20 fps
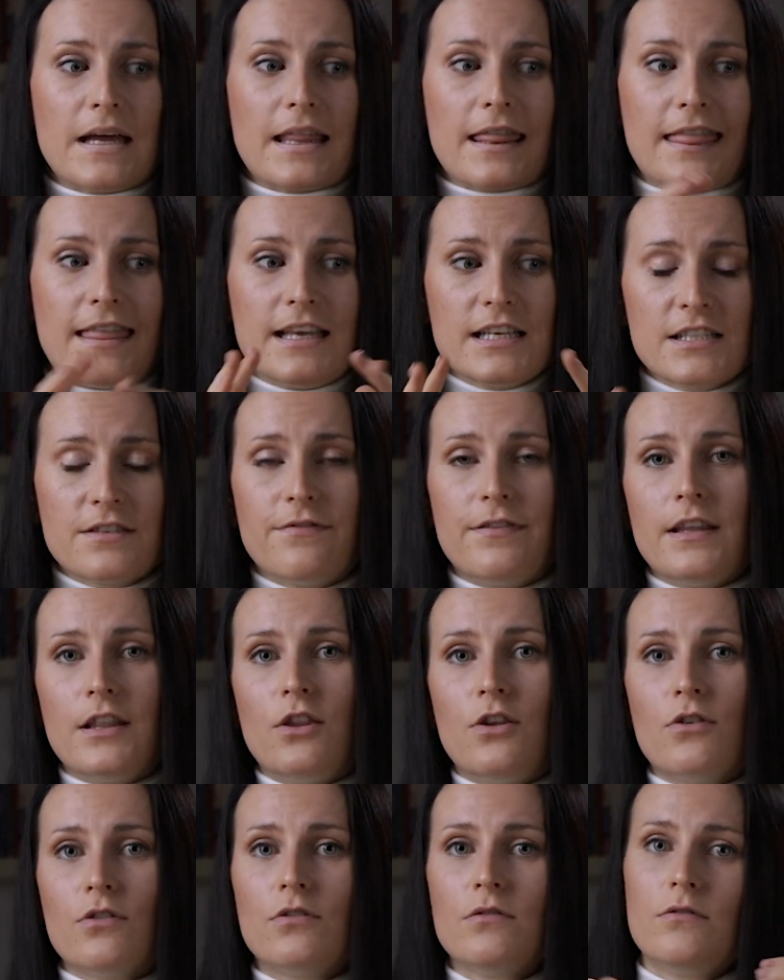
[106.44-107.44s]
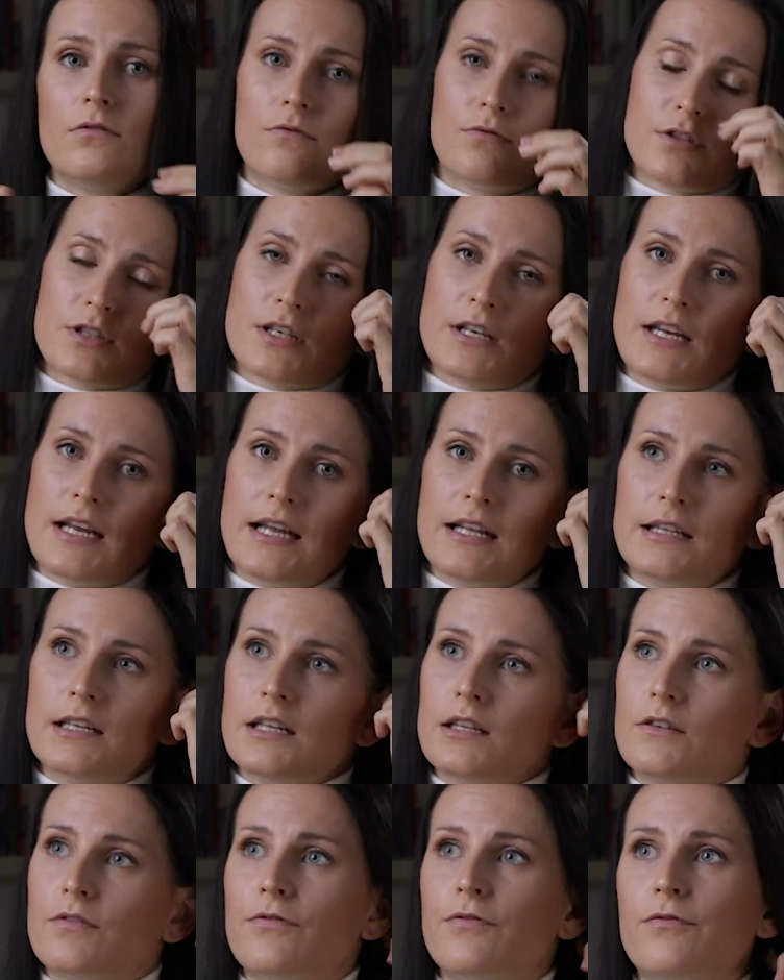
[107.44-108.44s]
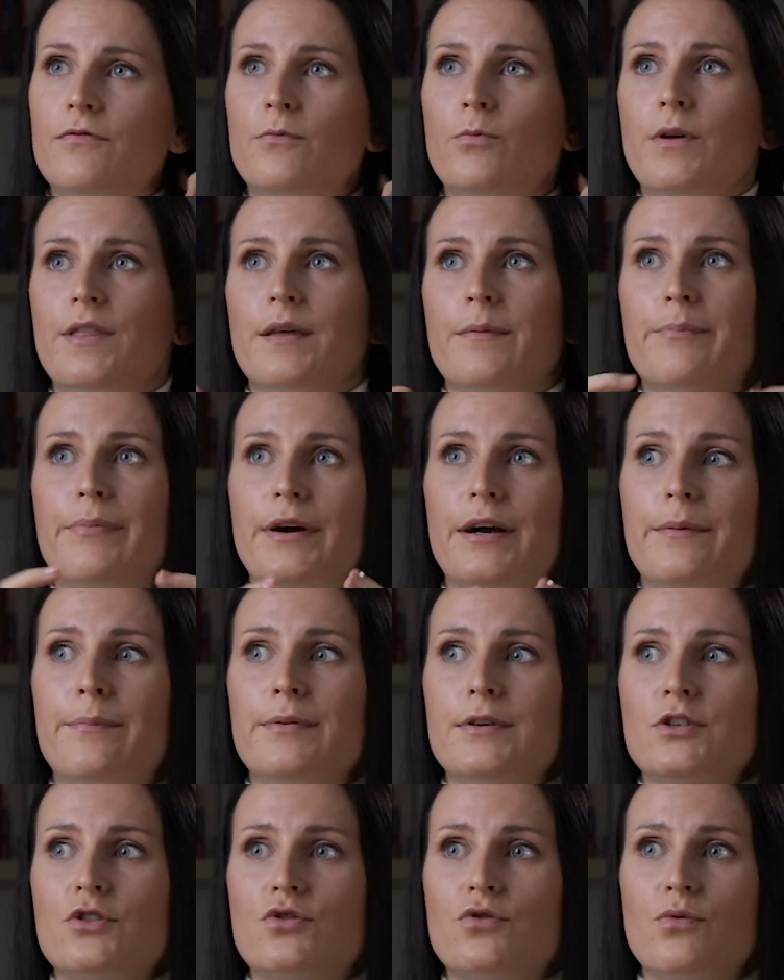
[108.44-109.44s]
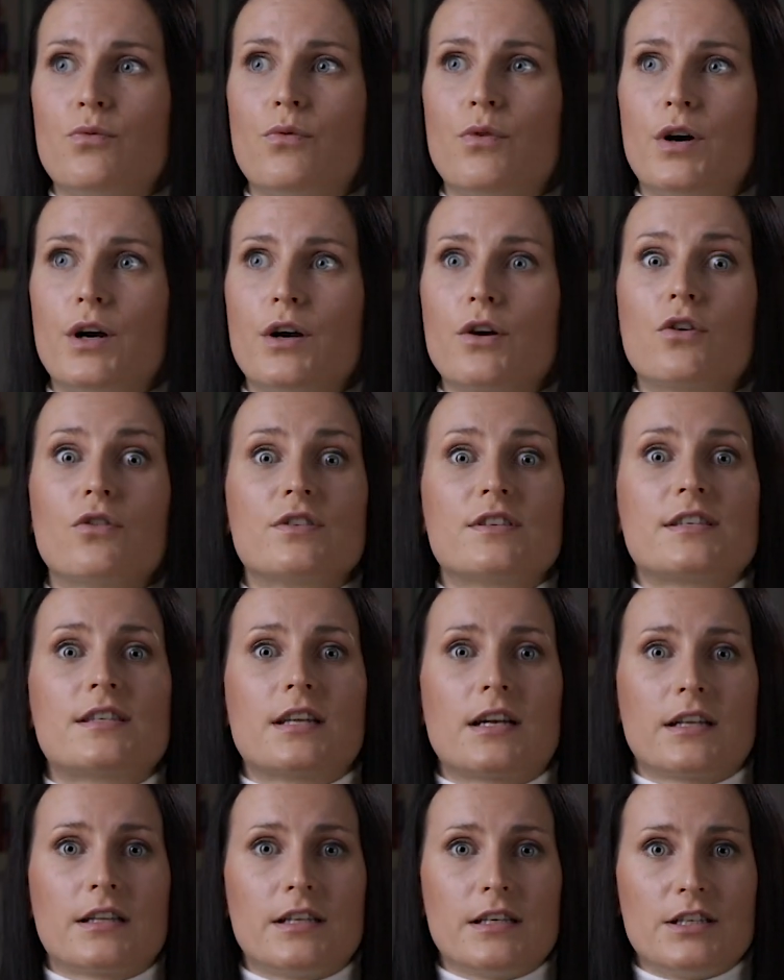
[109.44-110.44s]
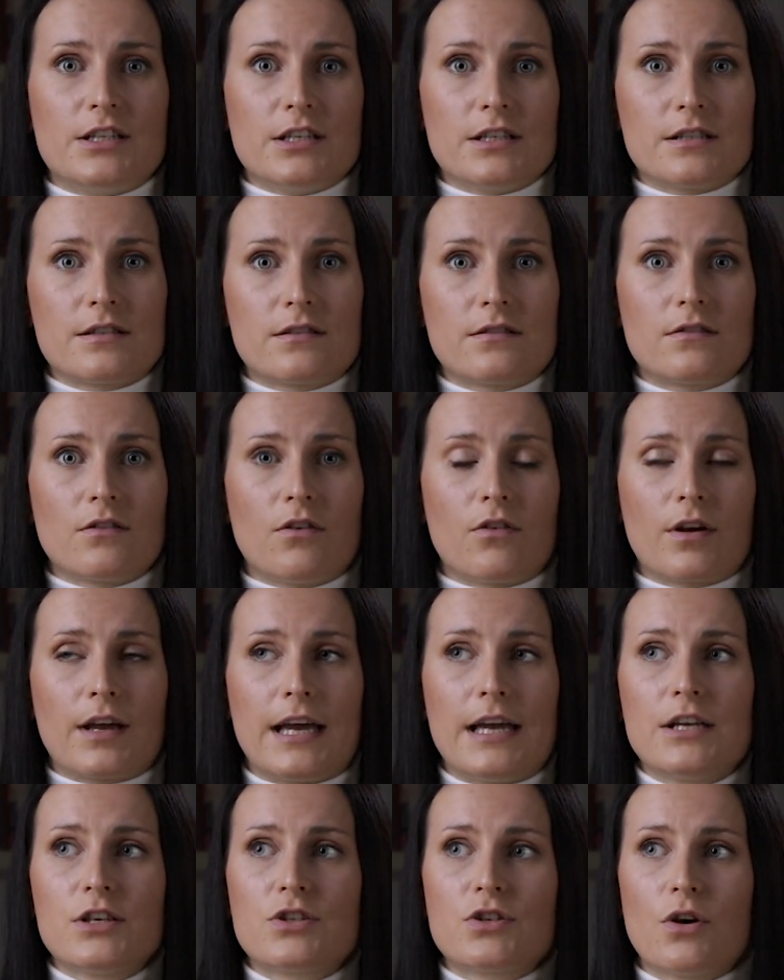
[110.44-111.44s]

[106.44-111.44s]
This video was created with the purpose to work on strategies, okay?